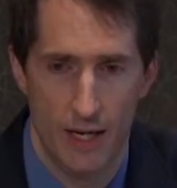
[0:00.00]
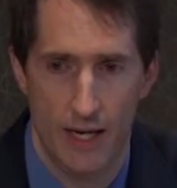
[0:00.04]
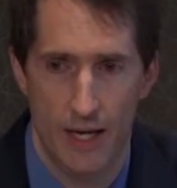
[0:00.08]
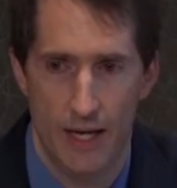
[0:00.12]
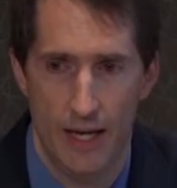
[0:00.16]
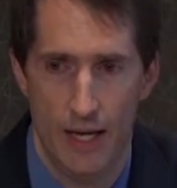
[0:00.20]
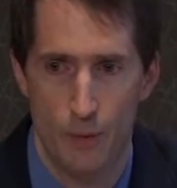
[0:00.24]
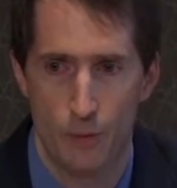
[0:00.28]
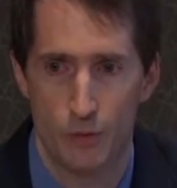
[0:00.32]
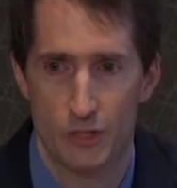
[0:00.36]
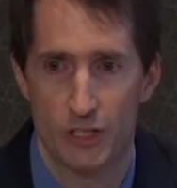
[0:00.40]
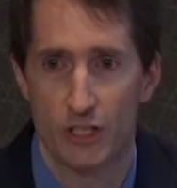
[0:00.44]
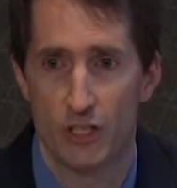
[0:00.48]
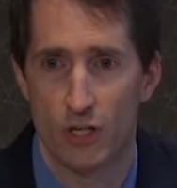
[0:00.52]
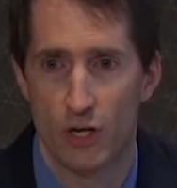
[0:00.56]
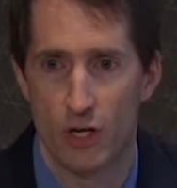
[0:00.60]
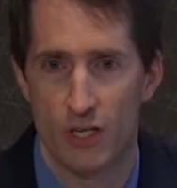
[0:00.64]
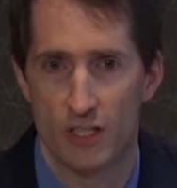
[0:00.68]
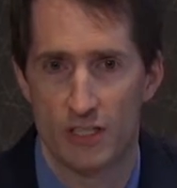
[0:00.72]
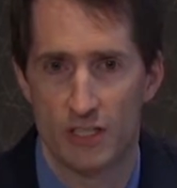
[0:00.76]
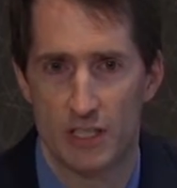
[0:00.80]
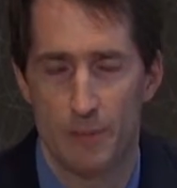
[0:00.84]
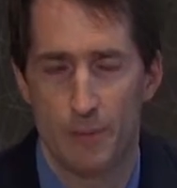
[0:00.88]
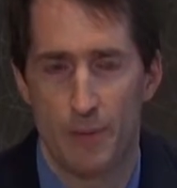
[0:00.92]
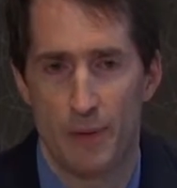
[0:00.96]
it was a
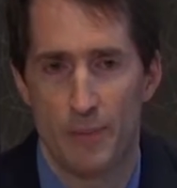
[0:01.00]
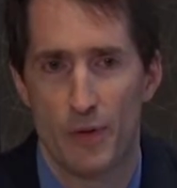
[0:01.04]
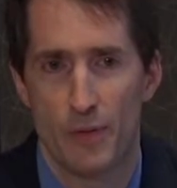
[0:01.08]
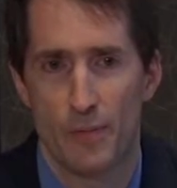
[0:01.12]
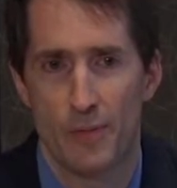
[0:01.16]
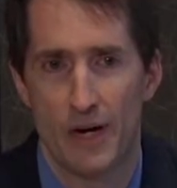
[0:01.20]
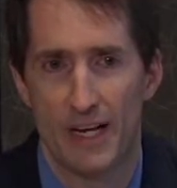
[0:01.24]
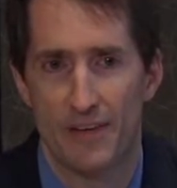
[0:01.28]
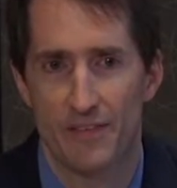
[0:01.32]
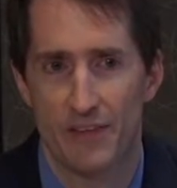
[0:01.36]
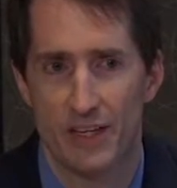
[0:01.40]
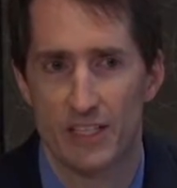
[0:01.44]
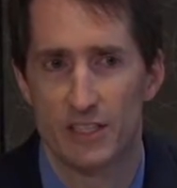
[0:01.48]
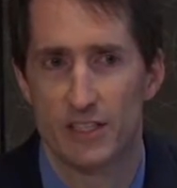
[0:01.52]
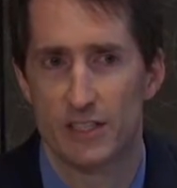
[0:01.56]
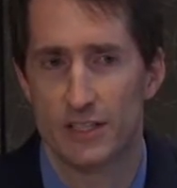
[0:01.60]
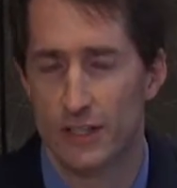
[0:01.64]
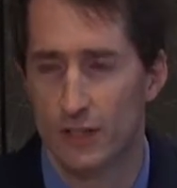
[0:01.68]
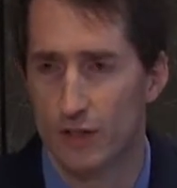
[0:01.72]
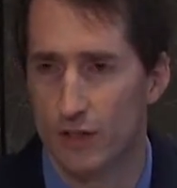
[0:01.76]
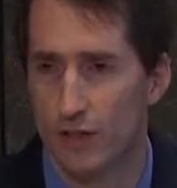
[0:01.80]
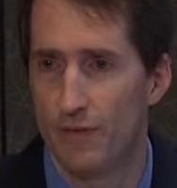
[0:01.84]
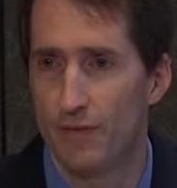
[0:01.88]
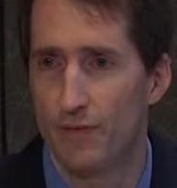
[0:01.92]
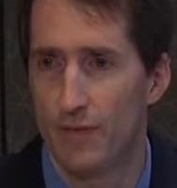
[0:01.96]
toss up. I mean, you might even
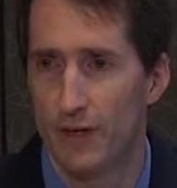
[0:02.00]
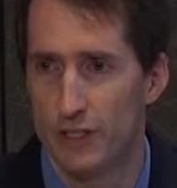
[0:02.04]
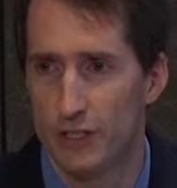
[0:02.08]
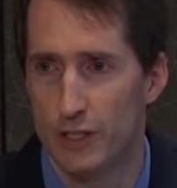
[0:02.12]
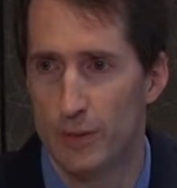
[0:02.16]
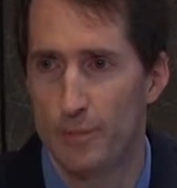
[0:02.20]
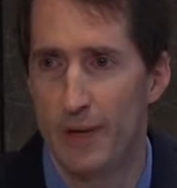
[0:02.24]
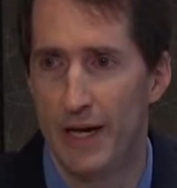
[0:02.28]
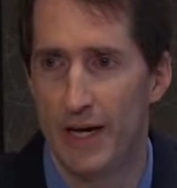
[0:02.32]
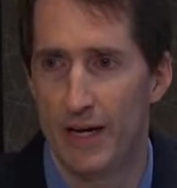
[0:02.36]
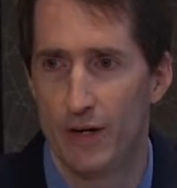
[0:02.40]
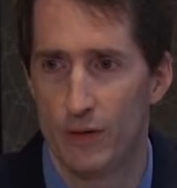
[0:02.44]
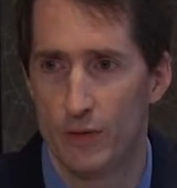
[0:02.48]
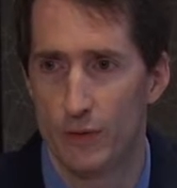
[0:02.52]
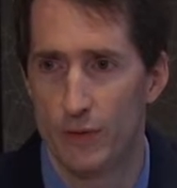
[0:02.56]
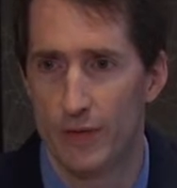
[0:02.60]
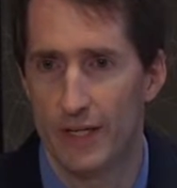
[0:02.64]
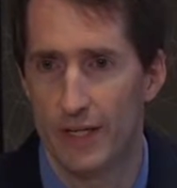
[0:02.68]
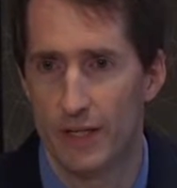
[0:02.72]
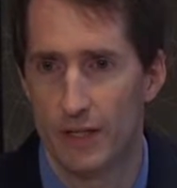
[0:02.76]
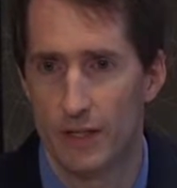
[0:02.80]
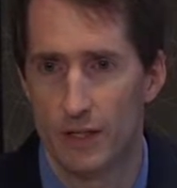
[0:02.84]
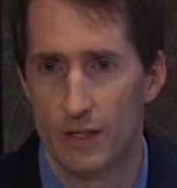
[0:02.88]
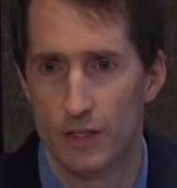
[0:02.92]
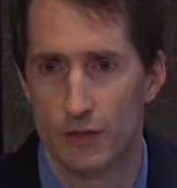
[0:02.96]
consider it a fuzzy boundary,
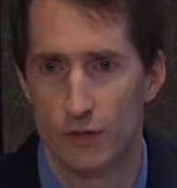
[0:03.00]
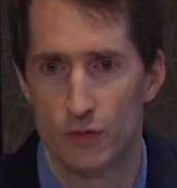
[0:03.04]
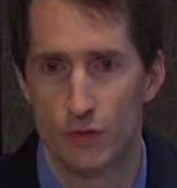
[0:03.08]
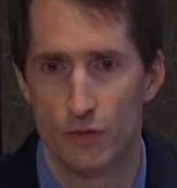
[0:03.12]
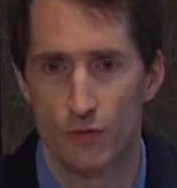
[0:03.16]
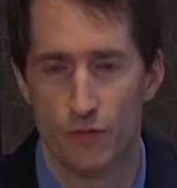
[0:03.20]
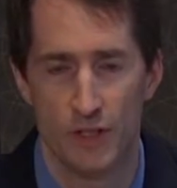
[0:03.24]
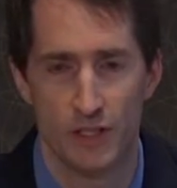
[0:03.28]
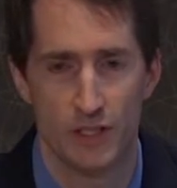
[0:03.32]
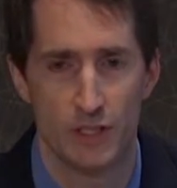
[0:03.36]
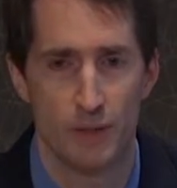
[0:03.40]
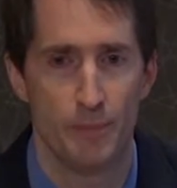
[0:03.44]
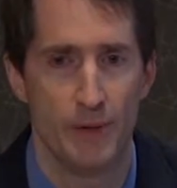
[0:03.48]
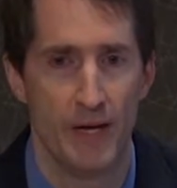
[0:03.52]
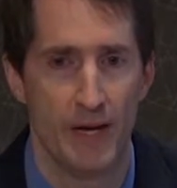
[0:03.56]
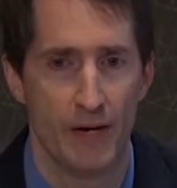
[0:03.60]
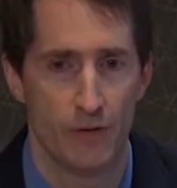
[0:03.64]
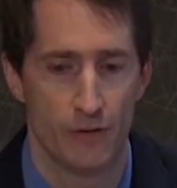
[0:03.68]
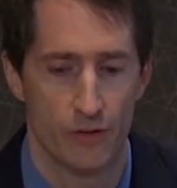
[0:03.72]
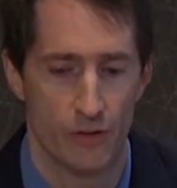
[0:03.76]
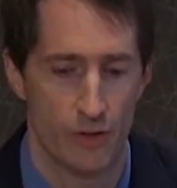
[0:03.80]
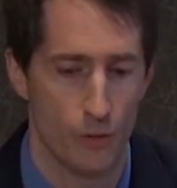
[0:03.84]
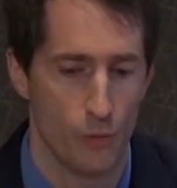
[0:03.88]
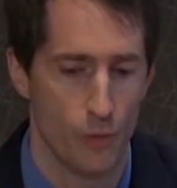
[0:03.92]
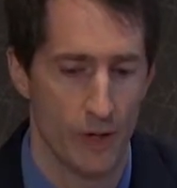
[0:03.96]
a true fuzzy
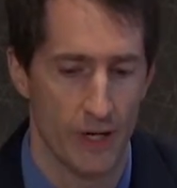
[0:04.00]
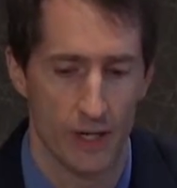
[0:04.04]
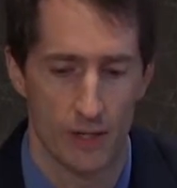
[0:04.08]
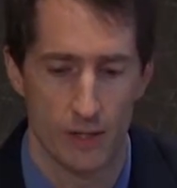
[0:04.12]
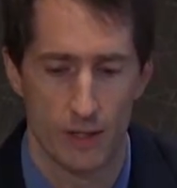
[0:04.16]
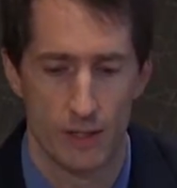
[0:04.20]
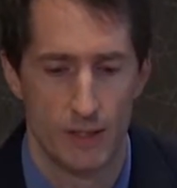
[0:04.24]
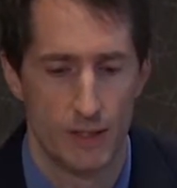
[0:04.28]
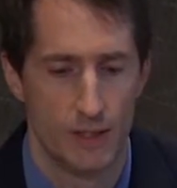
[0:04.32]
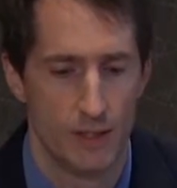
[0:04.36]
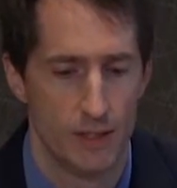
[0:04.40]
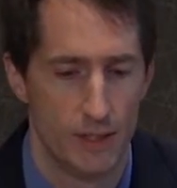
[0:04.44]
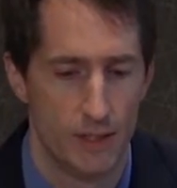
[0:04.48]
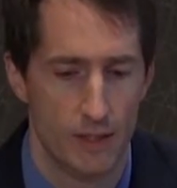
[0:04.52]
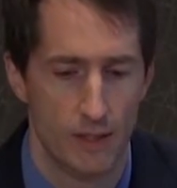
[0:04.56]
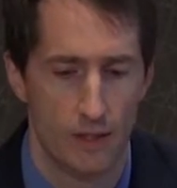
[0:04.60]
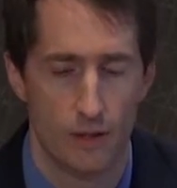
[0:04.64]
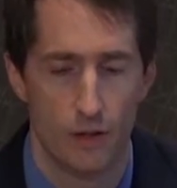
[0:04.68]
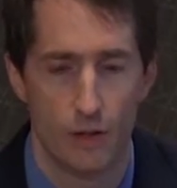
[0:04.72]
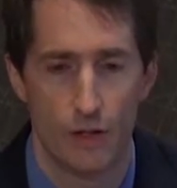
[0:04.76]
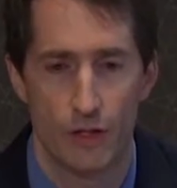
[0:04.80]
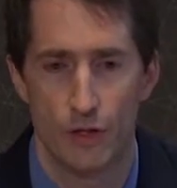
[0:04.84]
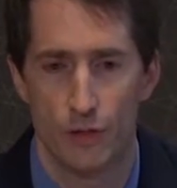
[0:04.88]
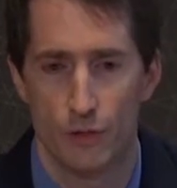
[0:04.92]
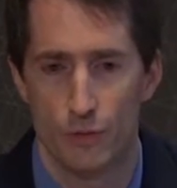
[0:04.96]
boundary where
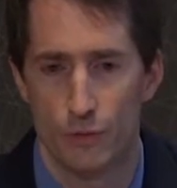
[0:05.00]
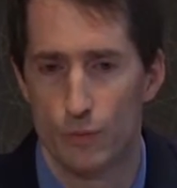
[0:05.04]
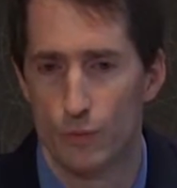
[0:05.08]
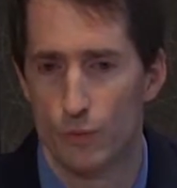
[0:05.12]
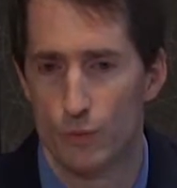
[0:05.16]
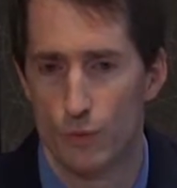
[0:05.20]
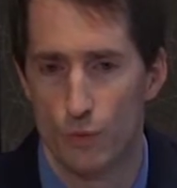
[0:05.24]
you,